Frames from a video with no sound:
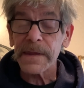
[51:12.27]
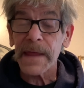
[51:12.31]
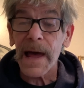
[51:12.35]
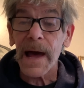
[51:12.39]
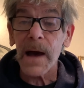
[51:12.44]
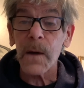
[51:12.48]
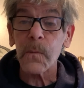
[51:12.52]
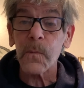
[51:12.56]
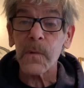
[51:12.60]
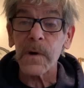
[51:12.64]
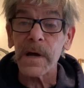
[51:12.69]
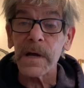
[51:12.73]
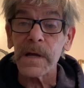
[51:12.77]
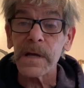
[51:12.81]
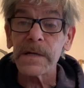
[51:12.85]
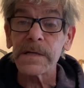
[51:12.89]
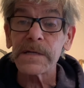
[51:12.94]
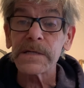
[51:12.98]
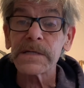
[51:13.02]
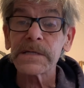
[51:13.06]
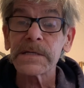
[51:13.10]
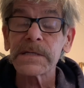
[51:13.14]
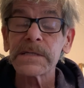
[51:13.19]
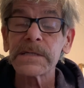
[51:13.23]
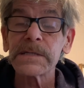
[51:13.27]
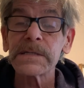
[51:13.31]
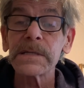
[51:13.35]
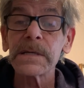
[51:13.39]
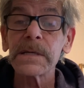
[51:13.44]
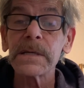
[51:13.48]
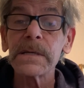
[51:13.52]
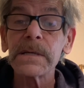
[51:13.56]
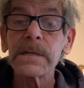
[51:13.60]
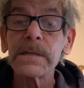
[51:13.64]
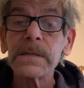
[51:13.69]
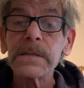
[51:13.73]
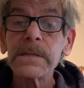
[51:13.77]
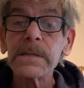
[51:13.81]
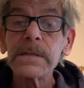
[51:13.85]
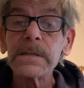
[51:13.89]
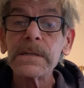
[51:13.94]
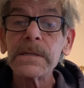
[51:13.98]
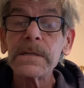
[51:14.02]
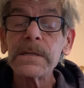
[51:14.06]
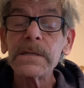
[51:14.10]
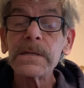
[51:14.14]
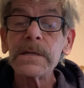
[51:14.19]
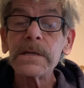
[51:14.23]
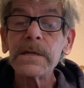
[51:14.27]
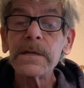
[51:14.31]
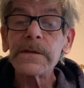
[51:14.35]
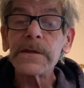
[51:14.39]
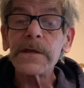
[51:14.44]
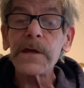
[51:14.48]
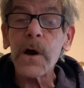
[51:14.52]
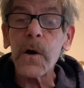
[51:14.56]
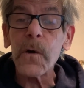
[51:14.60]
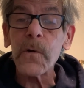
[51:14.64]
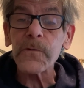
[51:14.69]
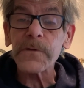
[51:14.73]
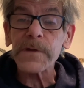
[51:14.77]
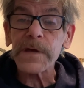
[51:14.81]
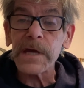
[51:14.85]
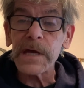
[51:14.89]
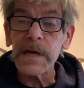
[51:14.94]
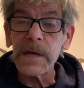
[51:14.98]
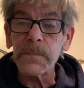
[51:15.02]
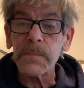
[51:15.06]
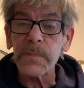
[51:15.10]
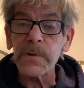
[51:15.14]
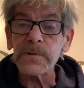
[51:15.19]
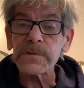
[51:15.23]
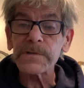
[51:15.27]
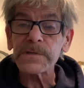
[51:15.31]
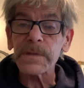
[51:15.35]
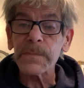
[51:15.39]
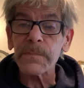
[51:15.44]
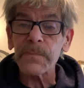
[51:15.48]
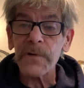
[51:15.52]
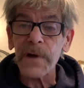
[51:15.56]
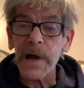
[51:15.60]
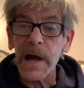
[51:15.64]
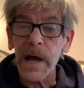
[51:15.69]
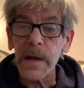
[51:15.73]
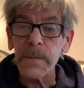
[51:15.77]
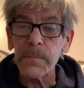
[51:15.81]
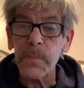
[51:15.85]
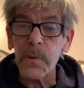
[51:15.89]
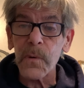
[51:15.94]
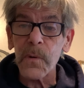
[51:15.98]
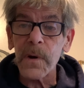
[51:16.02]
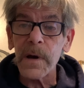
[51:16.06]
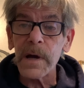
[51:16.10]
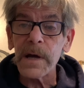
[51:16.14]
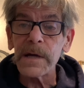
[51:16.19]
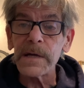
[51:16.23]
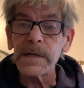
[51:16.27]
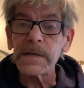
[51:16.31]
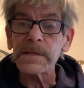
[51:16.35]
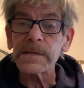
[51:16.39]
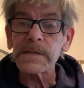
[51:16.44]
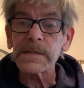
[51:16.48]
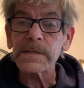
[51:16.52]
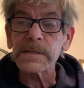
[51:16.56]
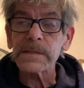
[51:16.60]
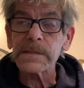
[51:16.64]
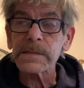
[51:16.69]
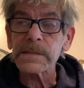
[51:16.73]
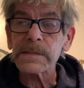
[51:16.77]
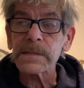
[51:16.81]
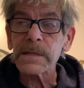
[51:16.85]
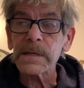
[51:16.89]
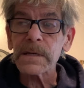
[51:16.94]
That was the Oath Keepers, the Proud Boys,